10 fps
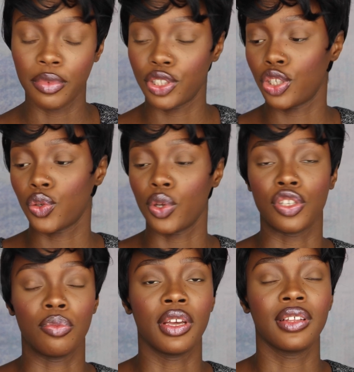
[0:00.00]
It's just going
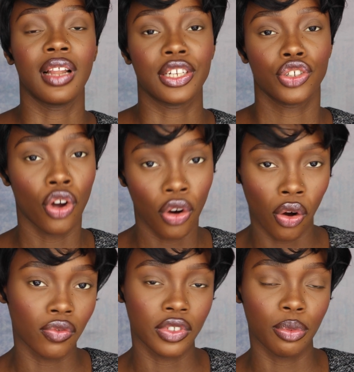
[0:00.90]
to make the lash
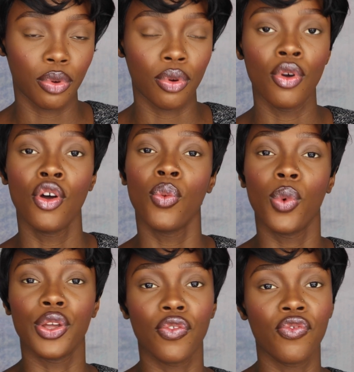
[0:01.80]
uncomfortable
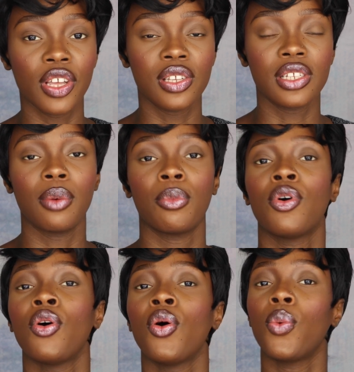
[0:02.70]
when you fix
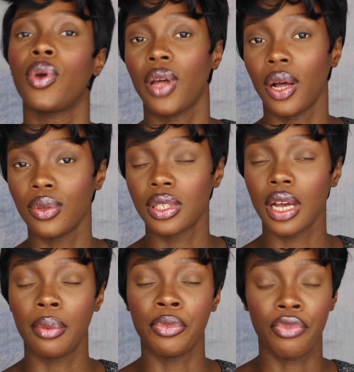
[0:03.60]
them without
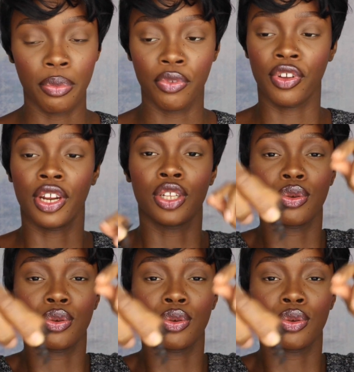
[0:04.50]
removing it.